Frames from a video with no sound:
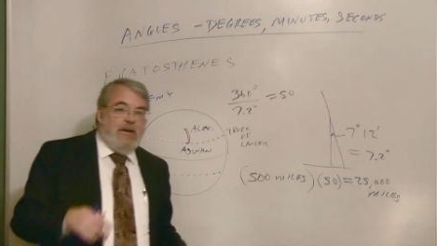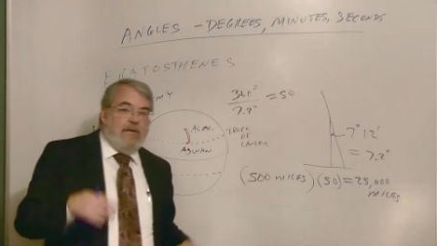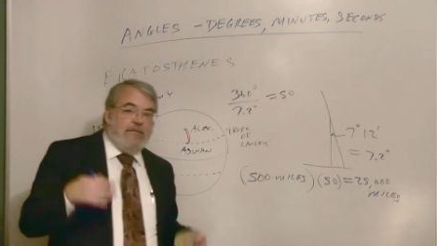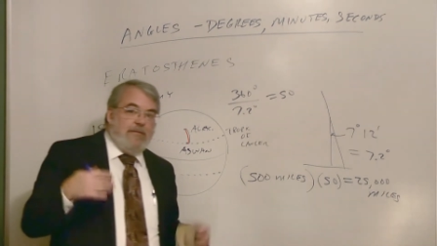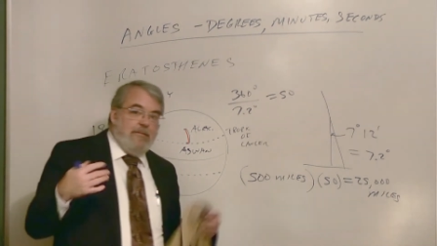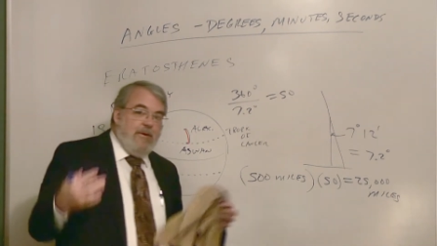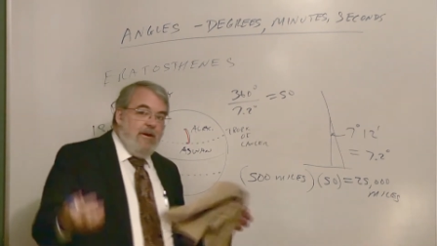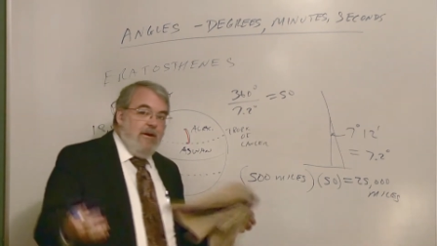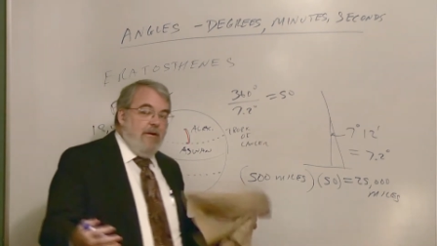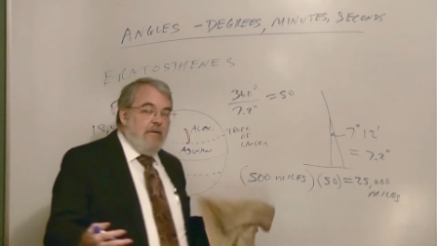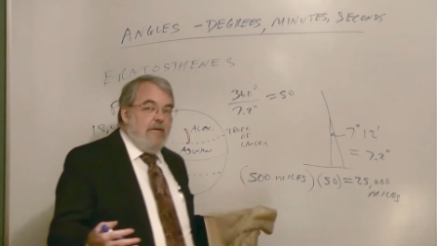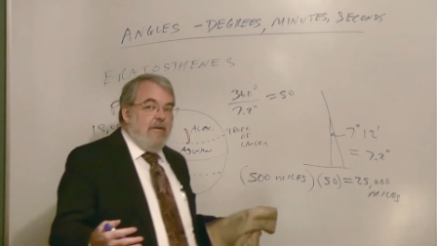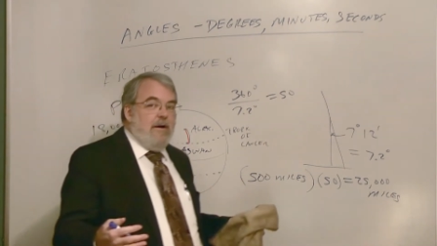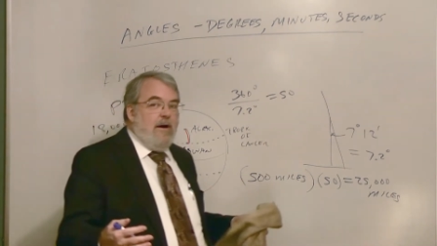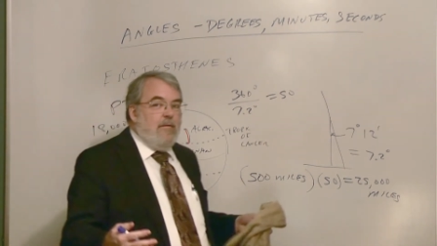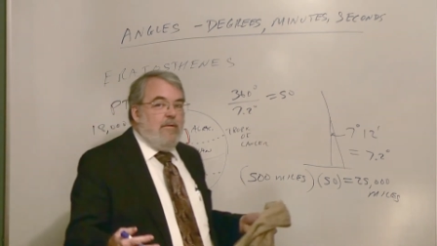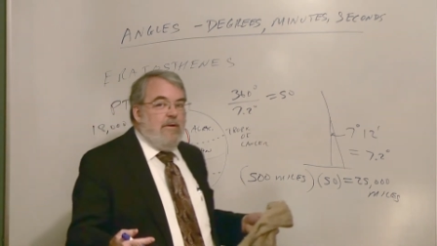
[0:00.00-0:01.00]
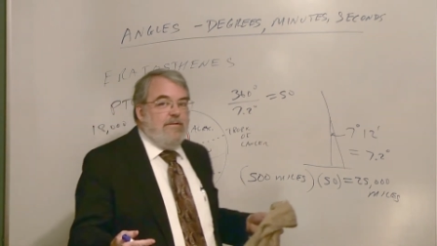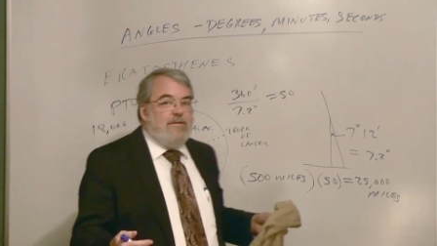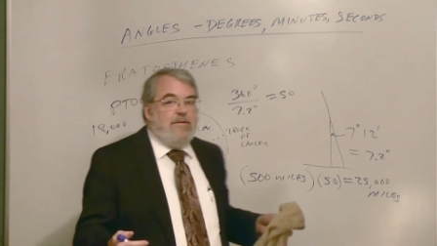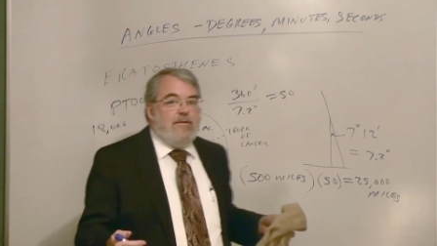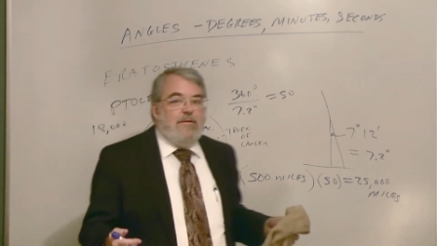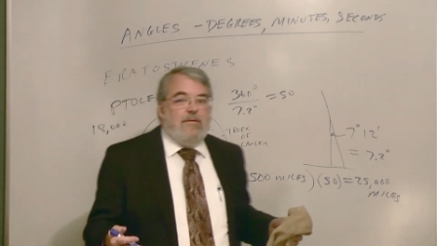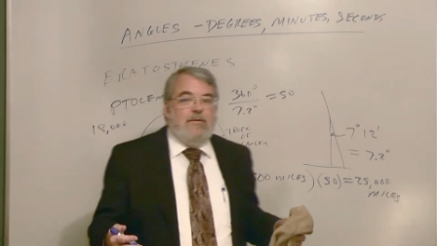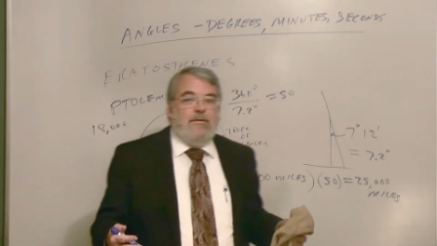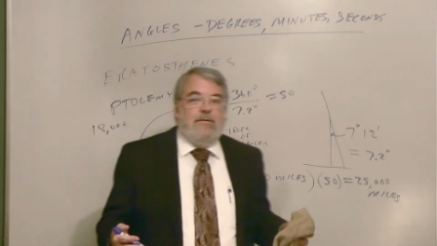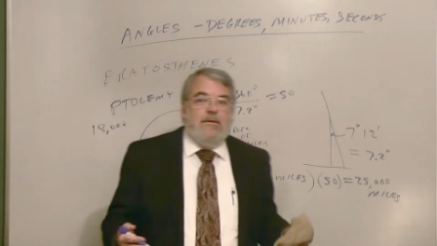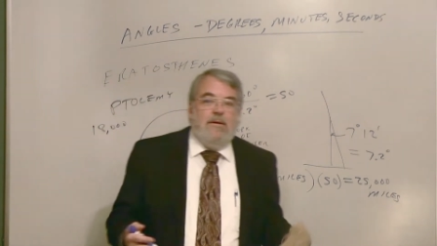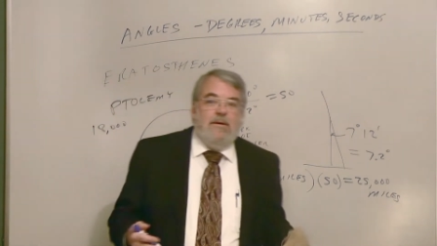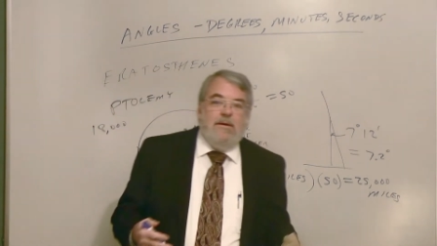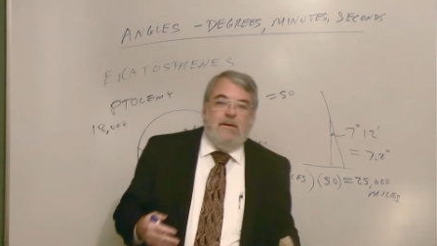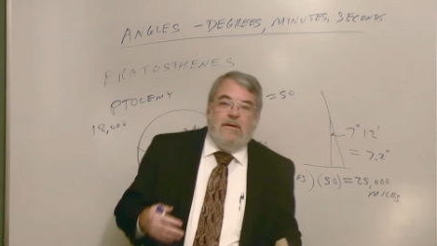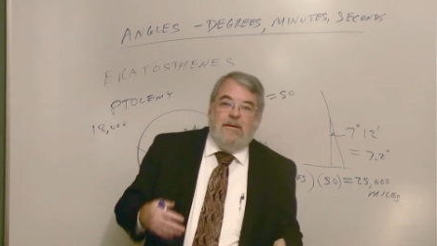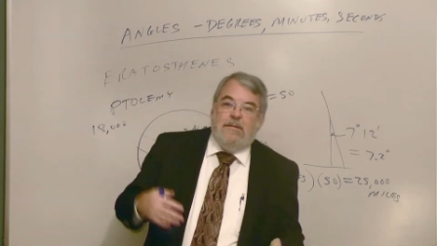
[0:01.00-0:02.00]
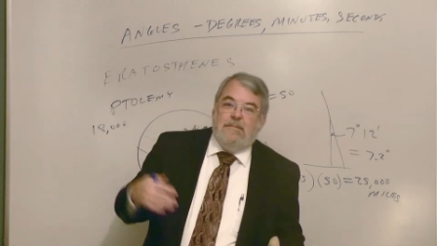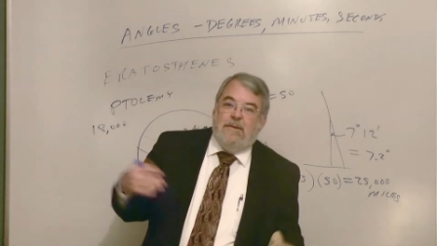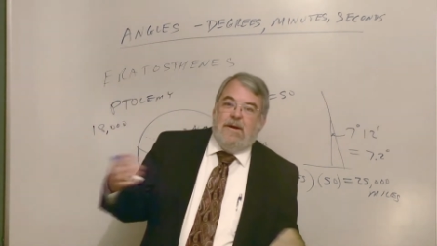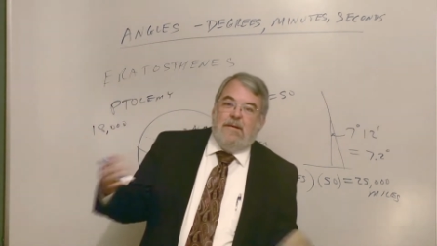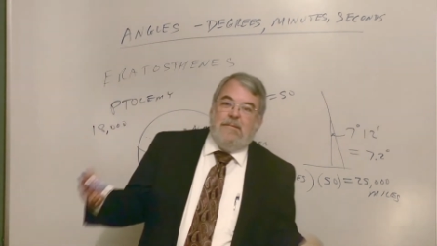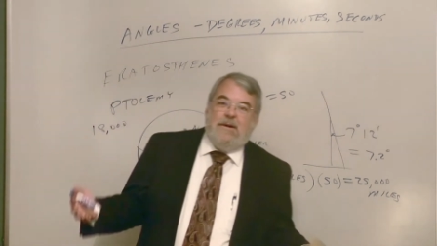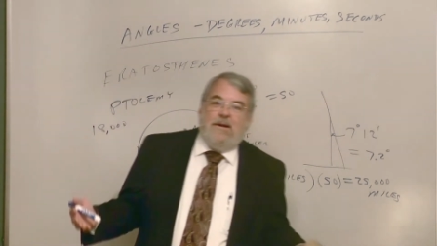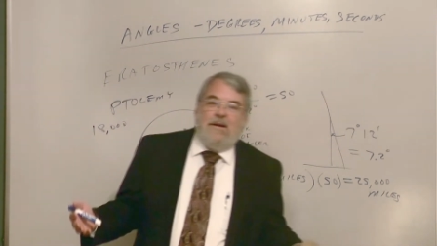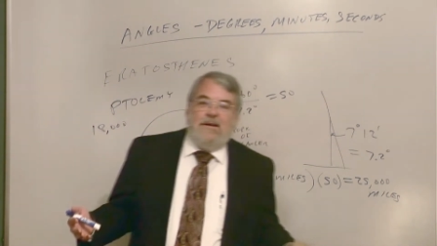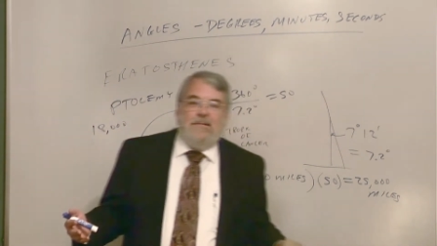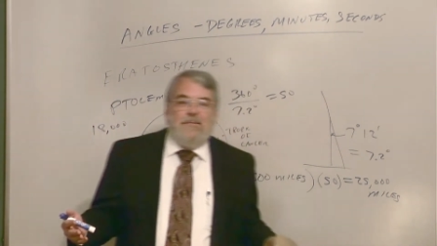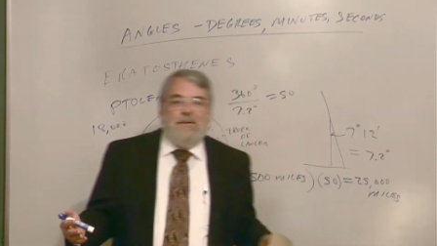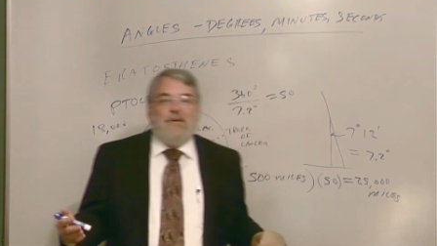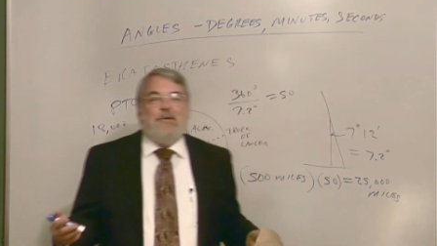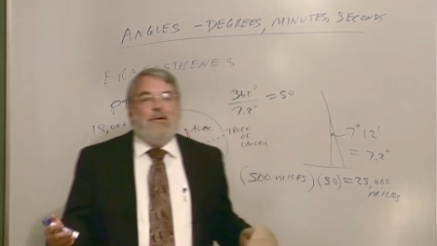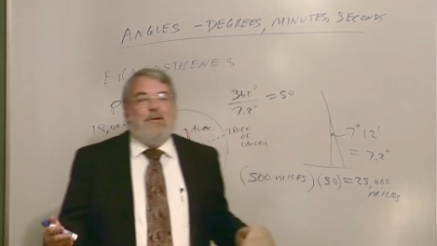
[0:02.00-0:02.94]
Now from here, I want to, my